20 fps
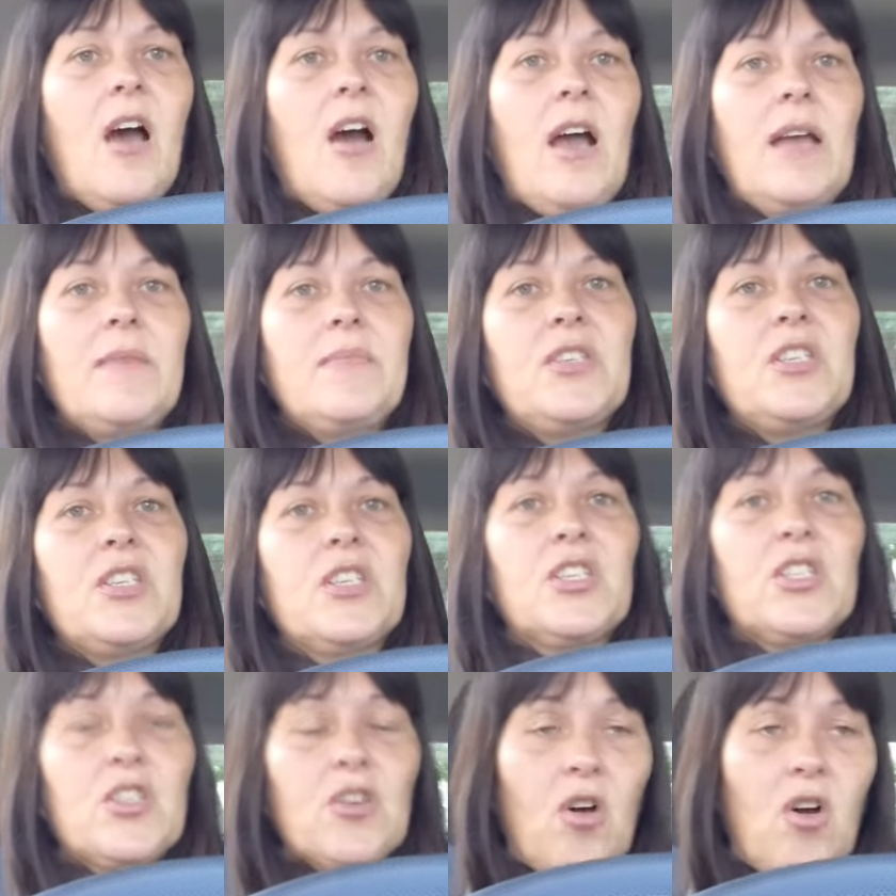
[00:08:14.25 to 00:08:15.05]
I'm
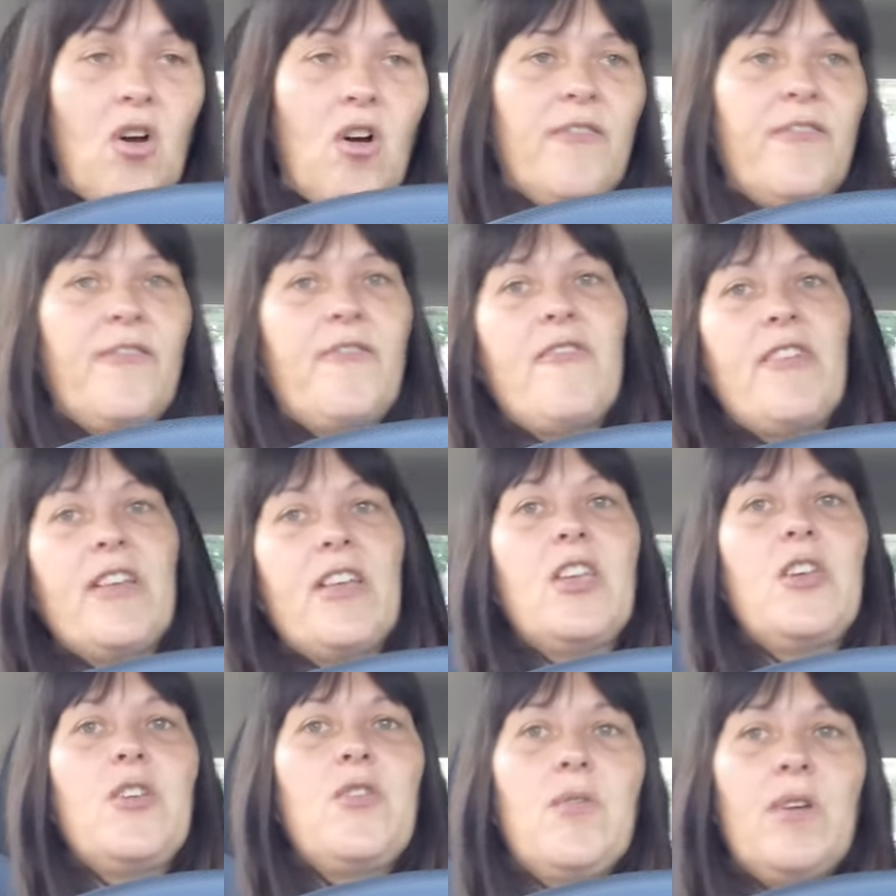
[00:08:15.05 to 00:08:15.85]
just
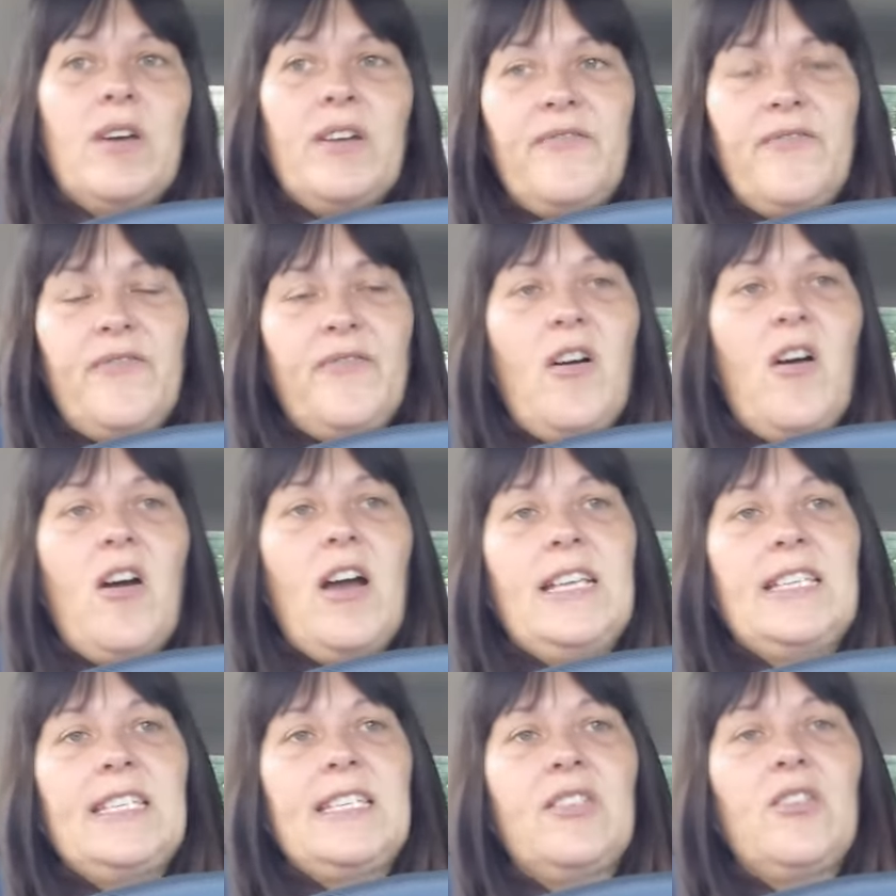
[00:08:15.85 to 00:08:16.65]
offering you
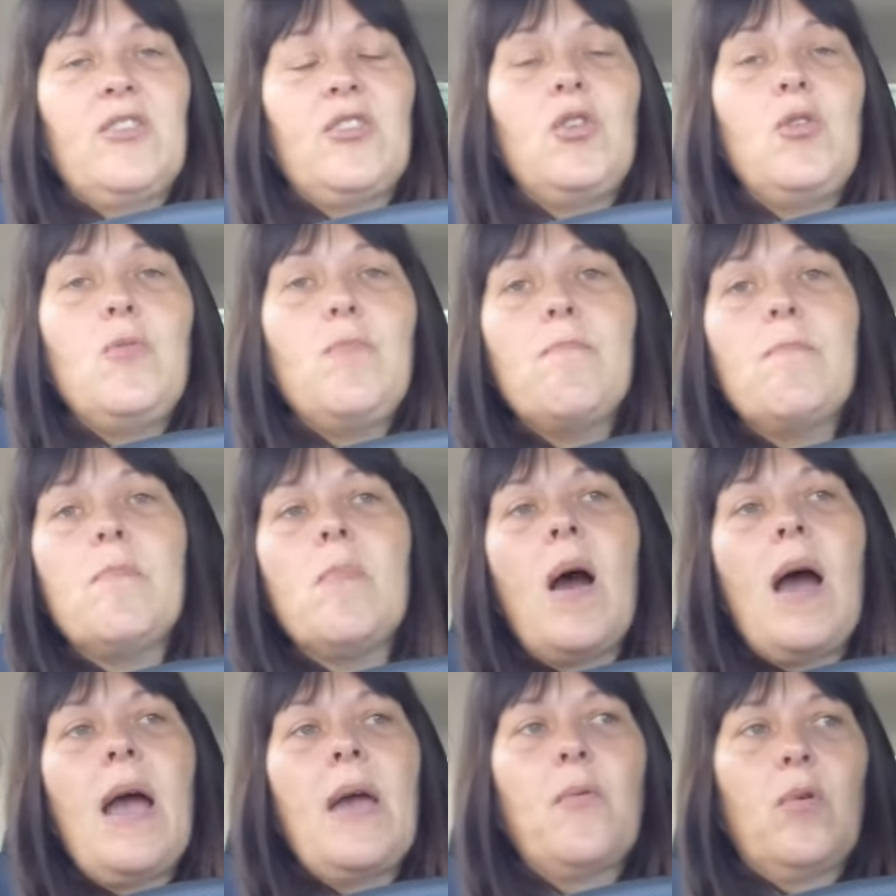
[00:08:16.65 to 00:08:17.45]
advice that you
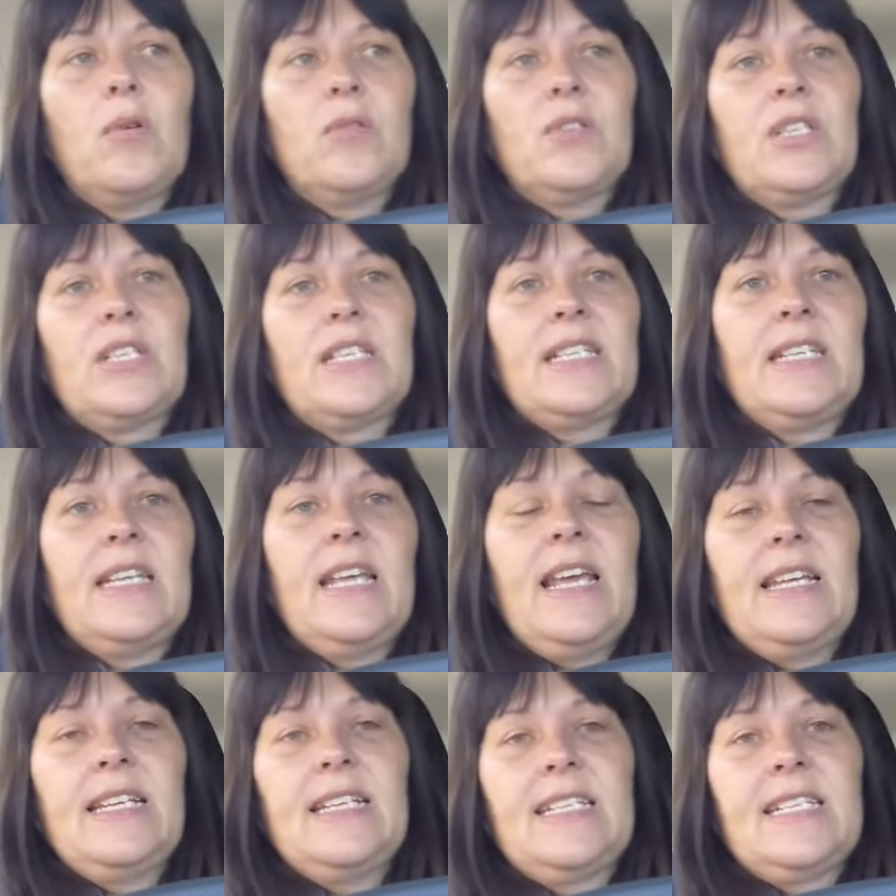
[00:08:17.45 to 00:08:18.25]
might want to
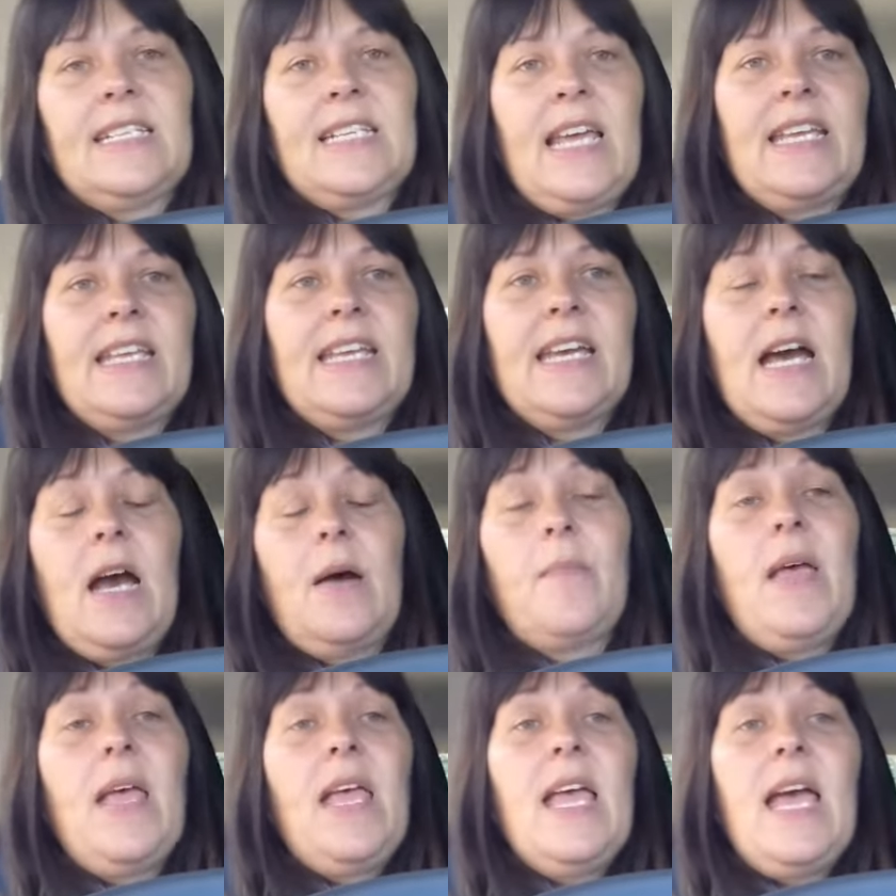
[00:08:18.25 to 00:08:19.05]
take
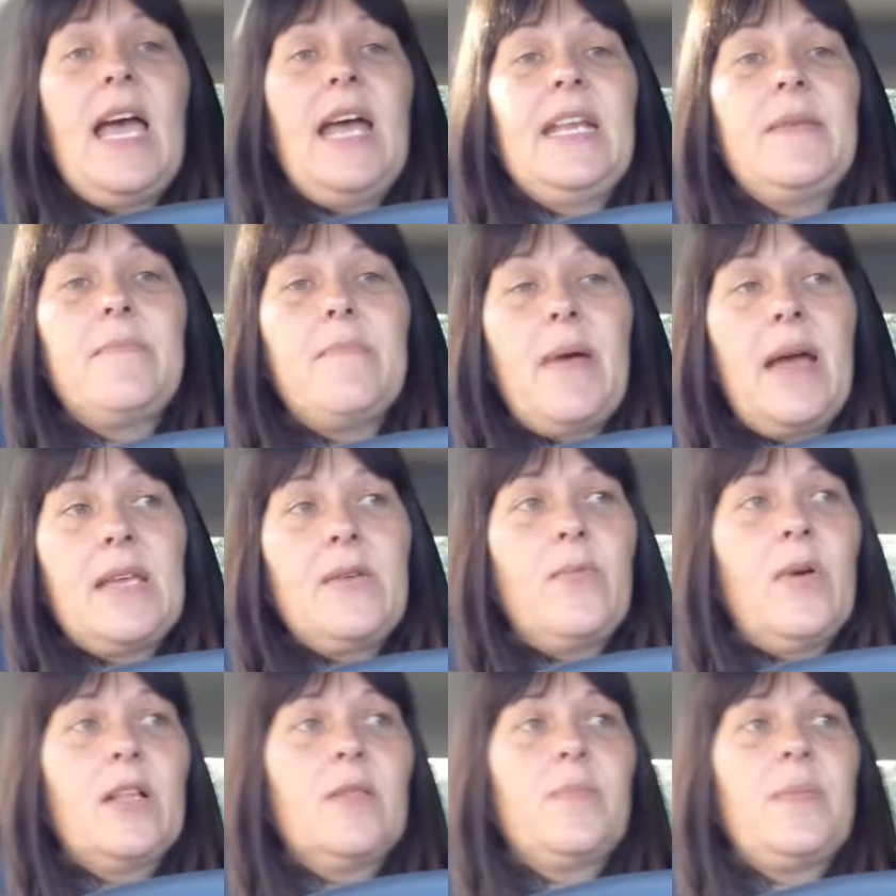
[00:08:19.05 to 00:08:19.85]
up. And it
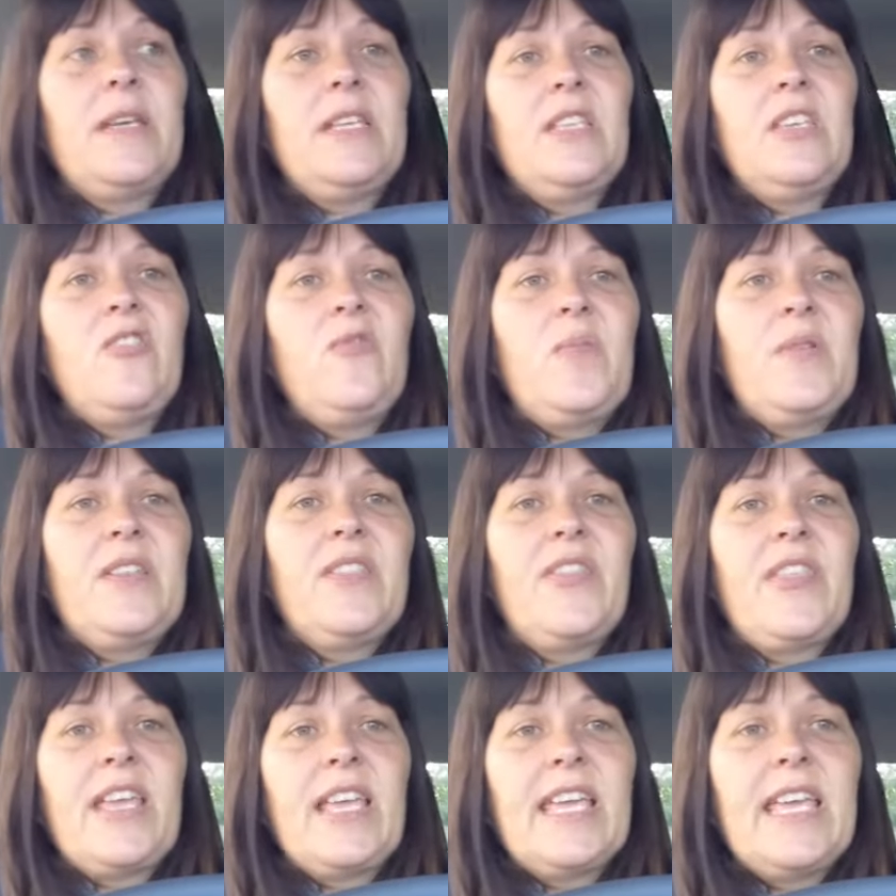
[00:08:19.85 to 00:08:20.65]
may well be that you've been
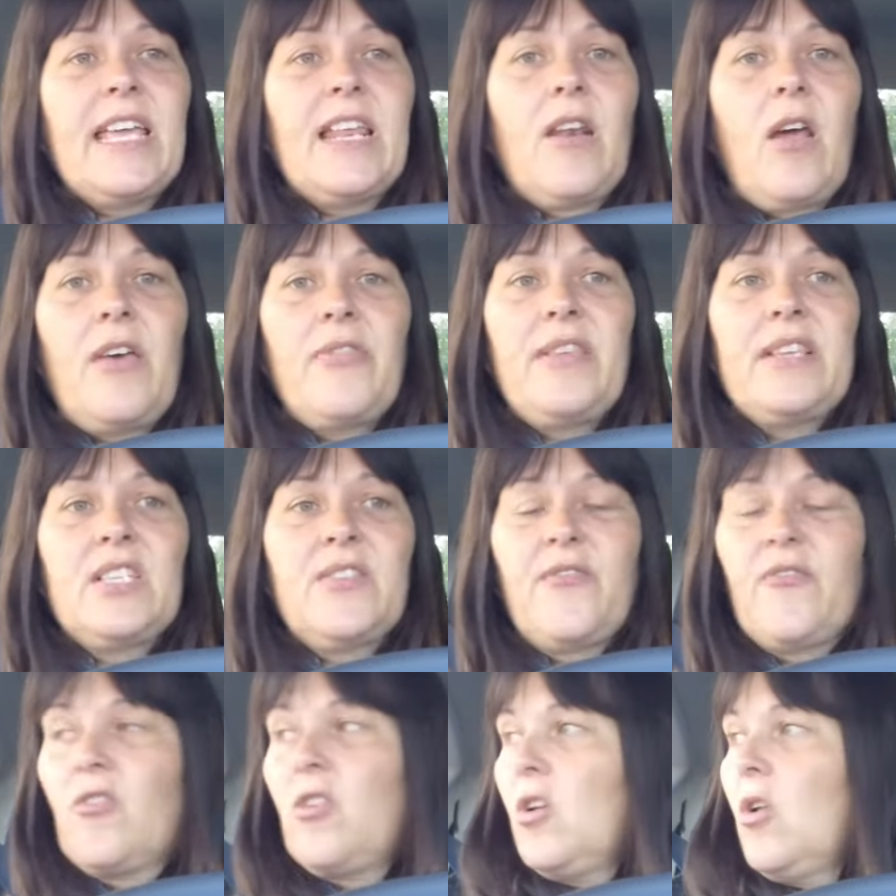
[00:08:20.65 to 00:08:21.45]
thinking like this
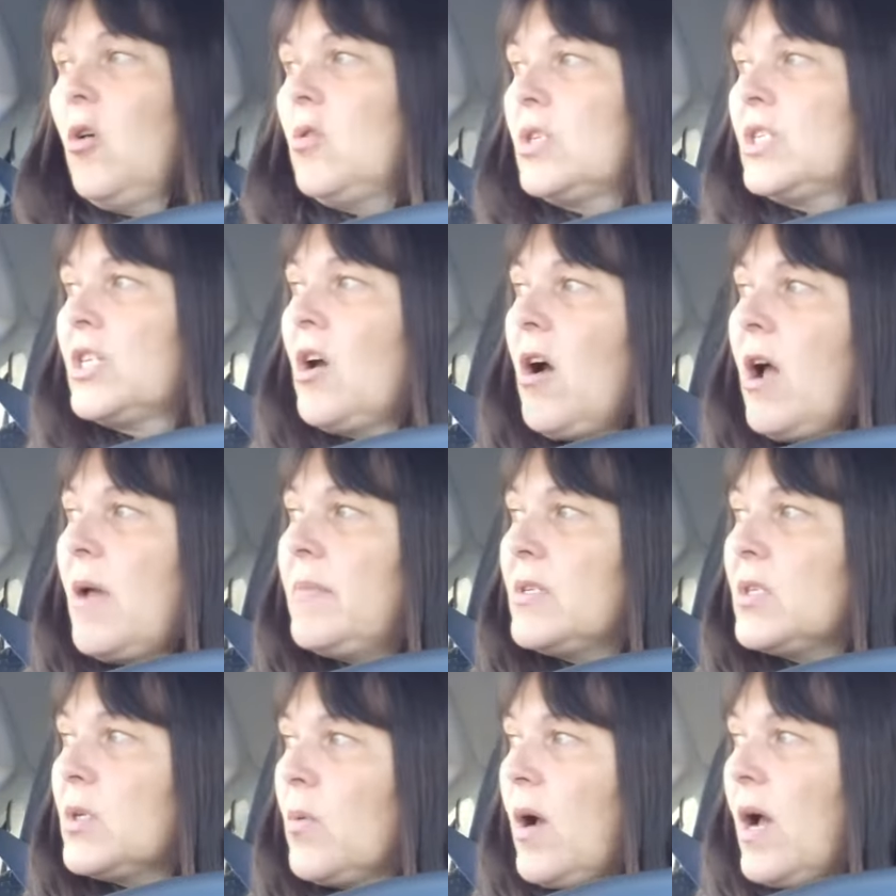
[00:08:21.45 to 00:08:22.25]
for a long
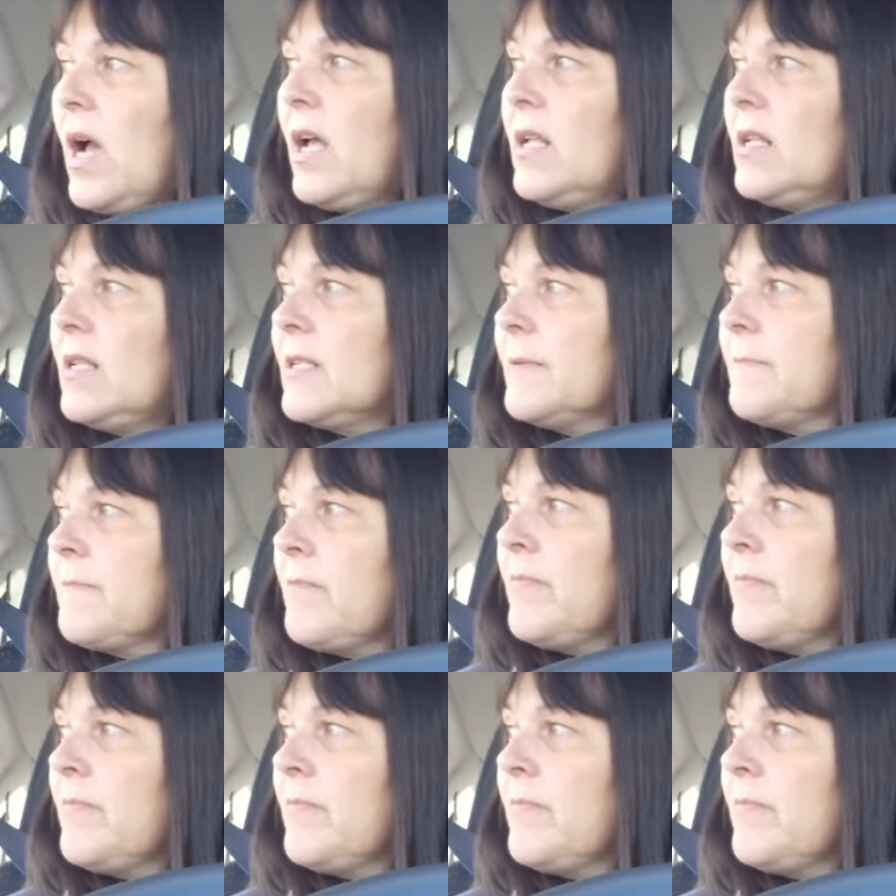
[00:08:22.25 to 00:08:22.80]
time as well.